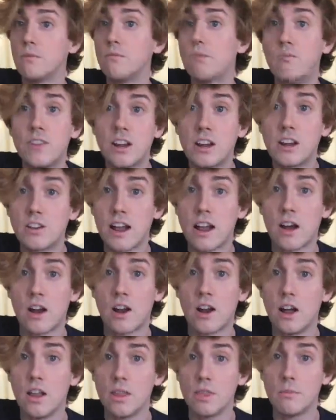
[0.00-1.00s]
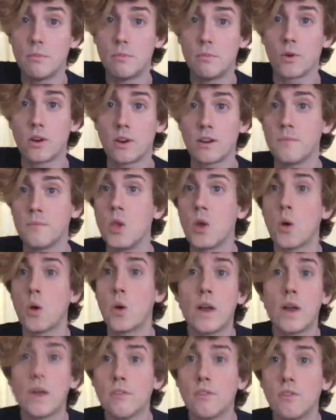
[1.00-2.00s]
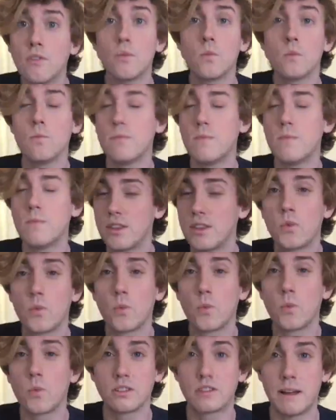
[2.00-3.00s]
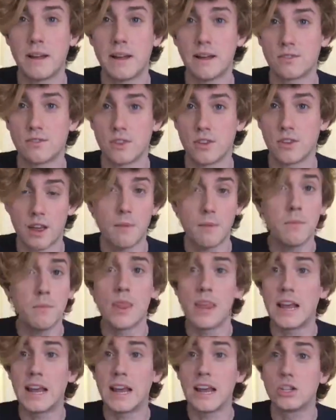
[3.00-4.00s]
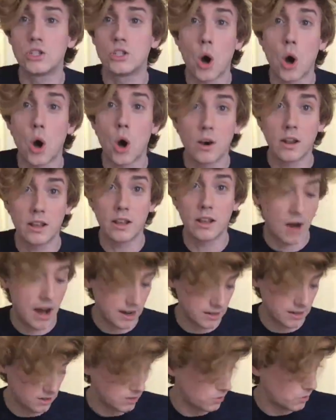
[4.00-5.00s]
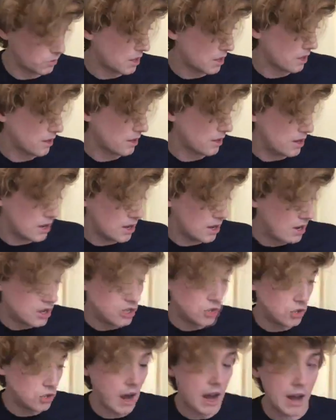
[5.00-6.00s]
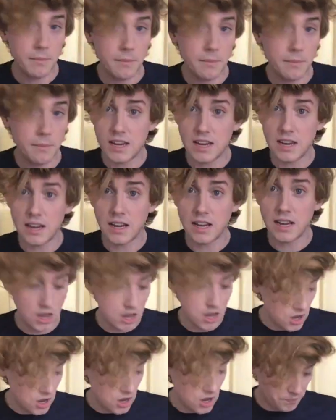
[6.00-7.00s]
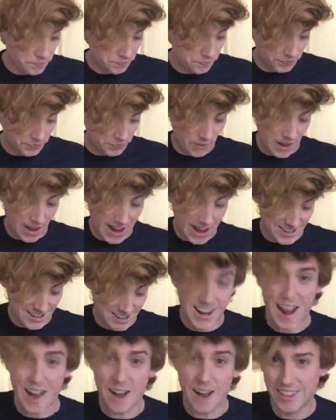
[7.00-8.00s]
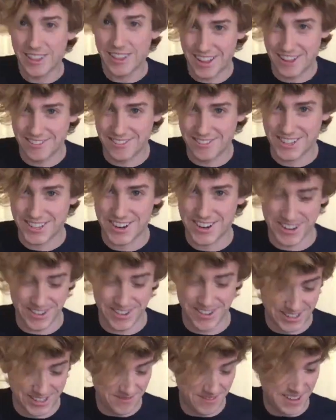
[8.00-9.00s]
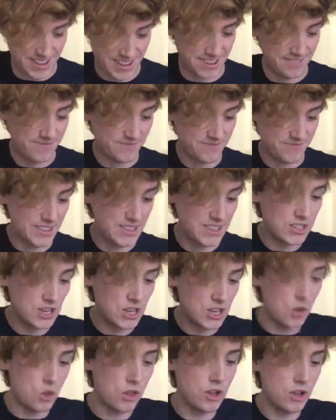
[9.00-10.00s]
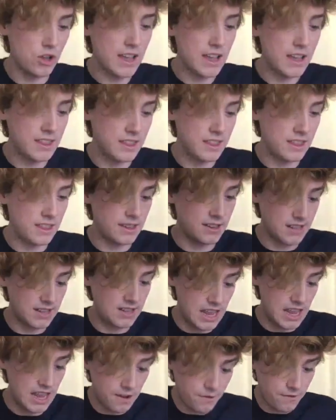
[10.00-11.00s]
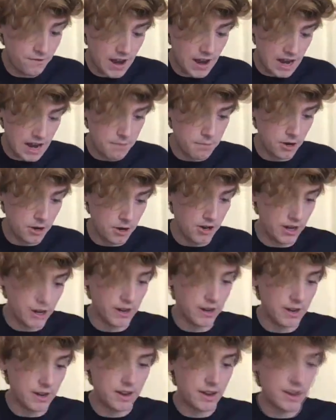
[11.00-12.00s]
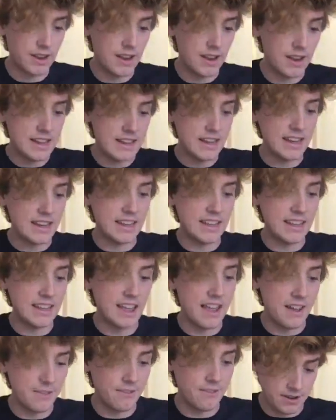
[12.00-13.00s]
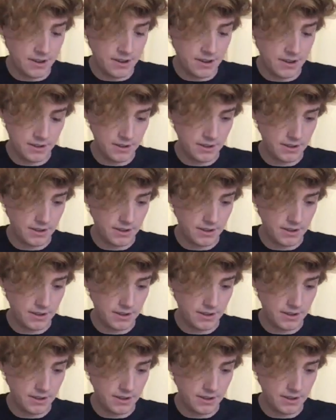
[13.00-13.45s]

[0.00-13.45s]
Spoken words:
figure it out on the board. Whatever method works best for them, they can totally practice with. So I'm going to take, actually, I would love to show you something. So look at this. If I put 11